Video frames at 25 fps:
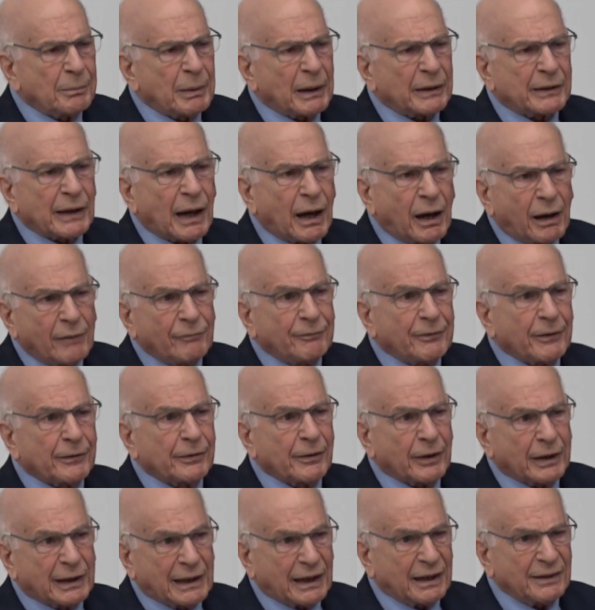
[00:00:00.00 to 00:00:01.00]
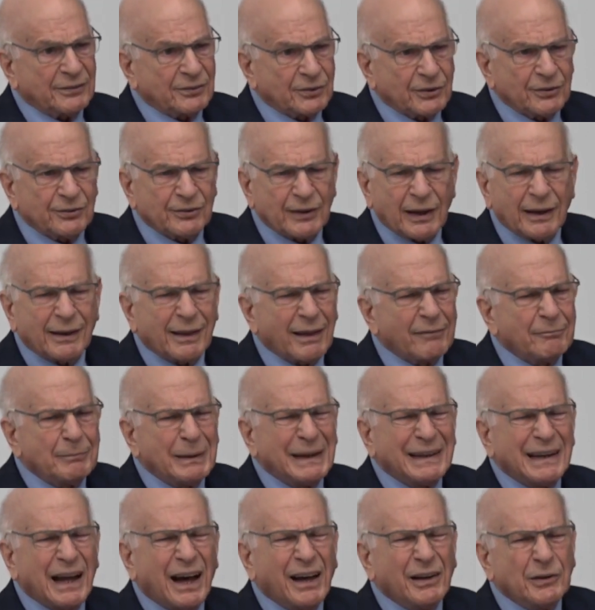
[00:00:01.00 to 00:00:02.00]
in about half of the cases, and there
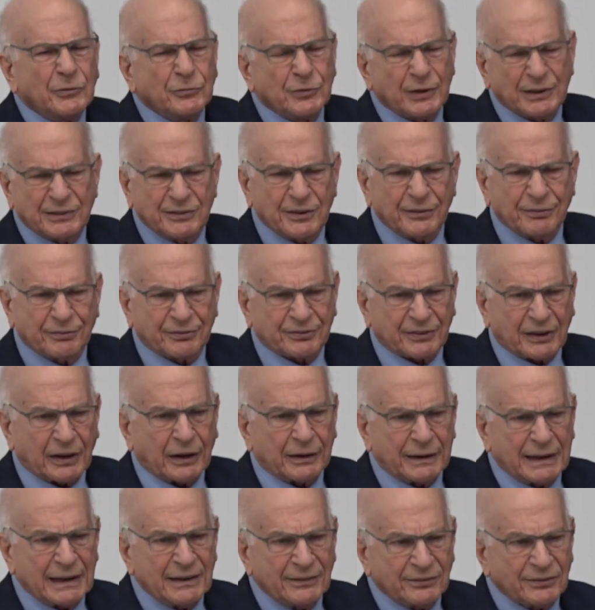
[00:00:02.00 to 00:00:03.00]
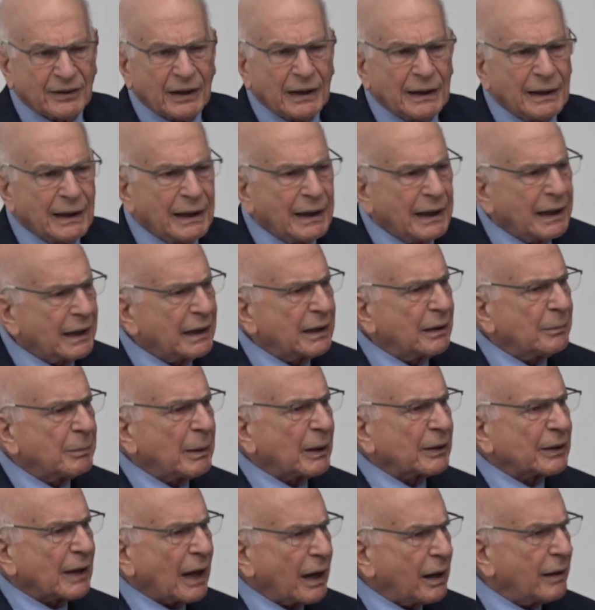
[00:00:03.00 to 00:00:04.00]
have been hundreds of studies, in
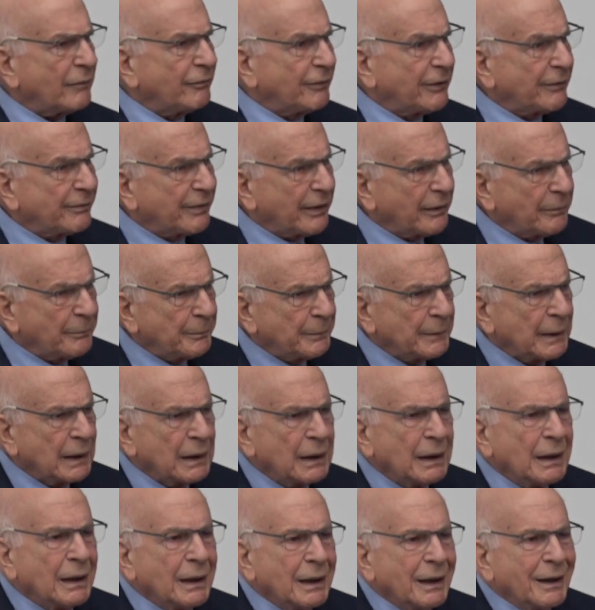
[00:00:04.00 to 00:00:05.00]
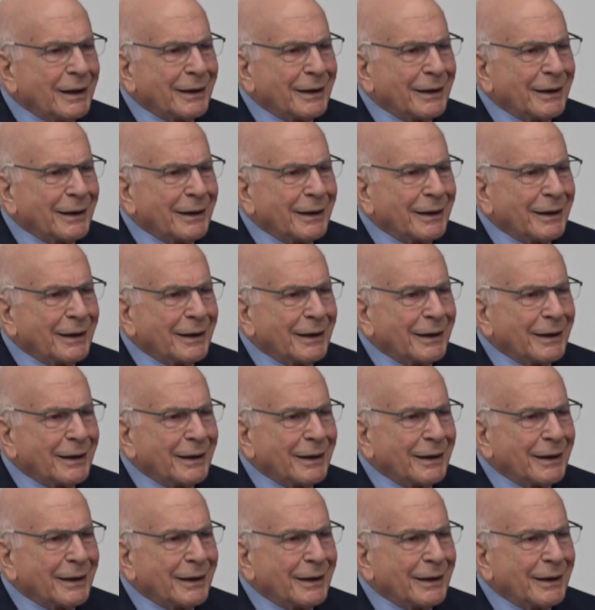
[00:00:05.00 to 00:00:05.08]
about half of them,